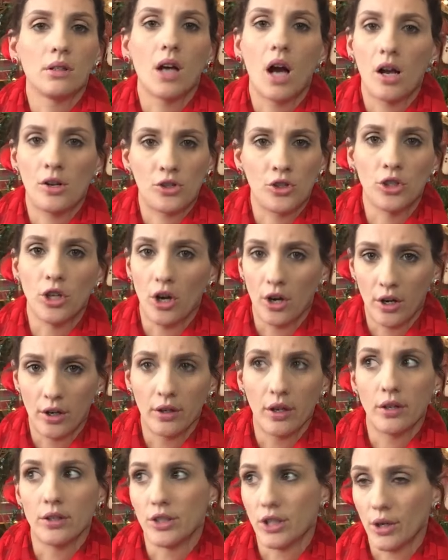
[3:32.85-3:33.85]
gosh
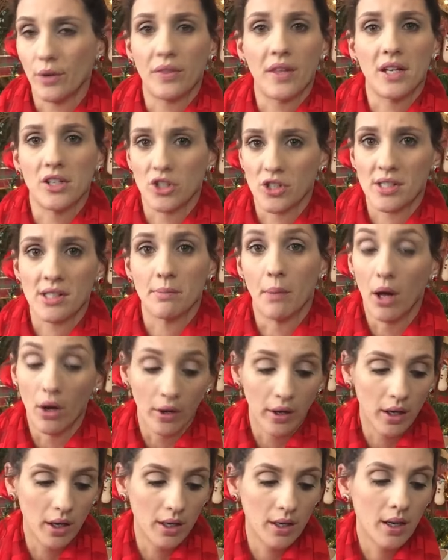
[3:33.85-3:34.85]
darn, don't they just smell
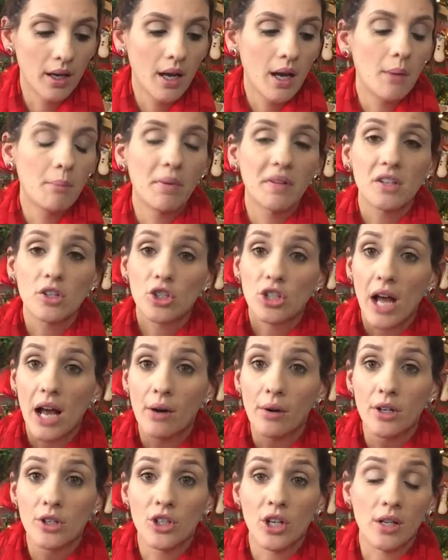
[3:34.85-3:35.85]
good. But the
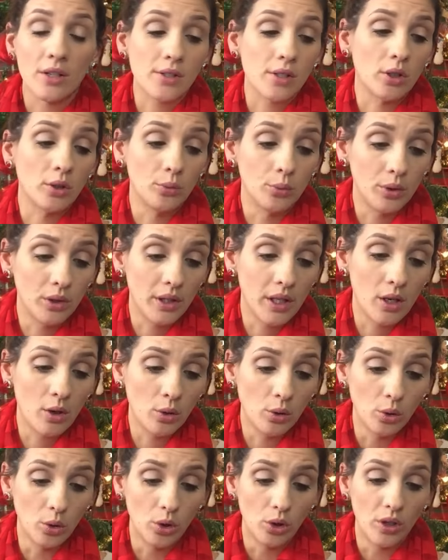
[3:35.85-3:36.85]
shower gels are really
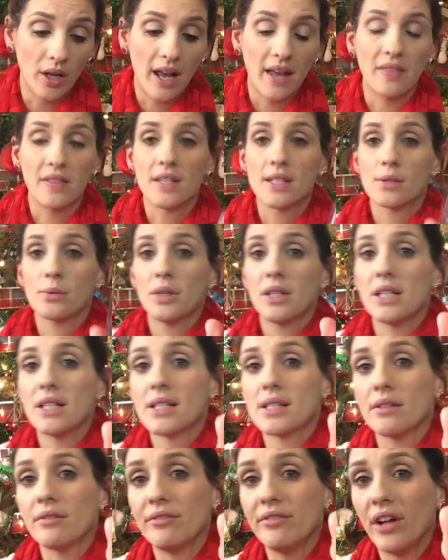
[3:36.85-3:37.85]
cool, and this one
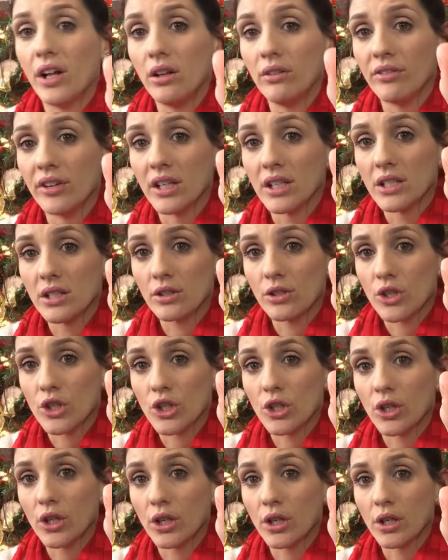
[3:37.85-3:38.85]
is Velvet
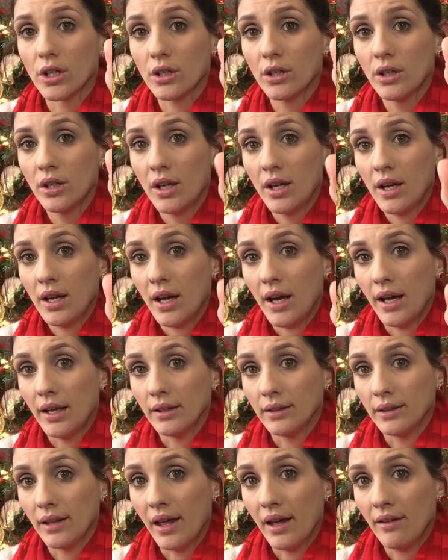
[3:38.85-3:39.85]
Sugar. I
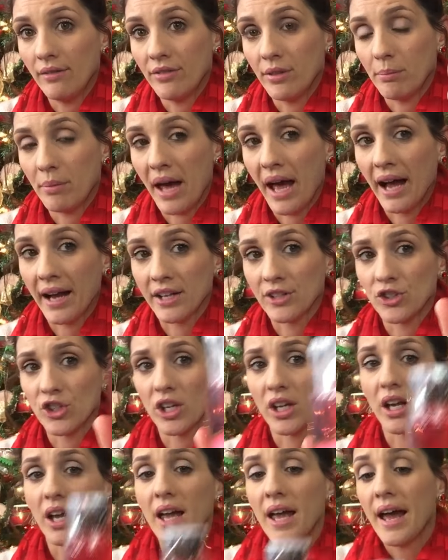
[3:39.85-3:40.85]
love the
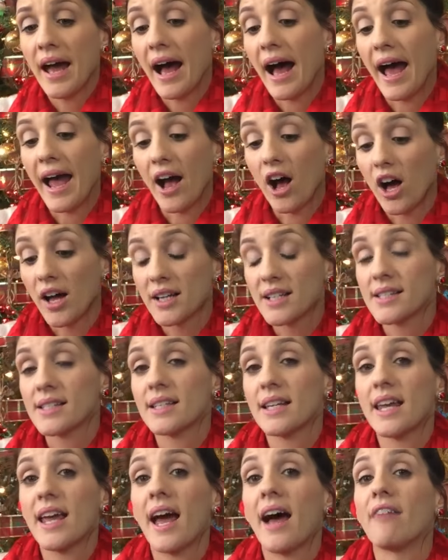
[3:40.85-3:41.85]
packaging. I
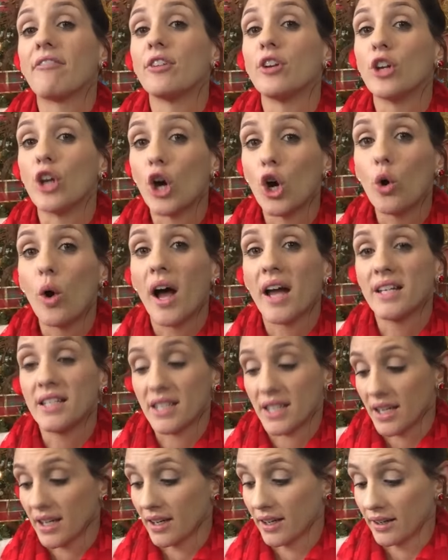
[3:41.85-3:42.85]
honestly have no
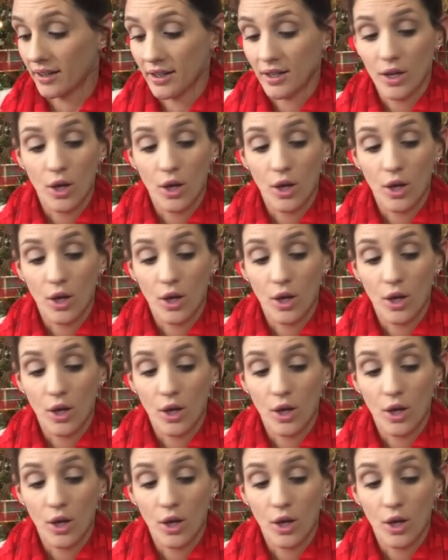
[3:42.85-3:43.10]
idea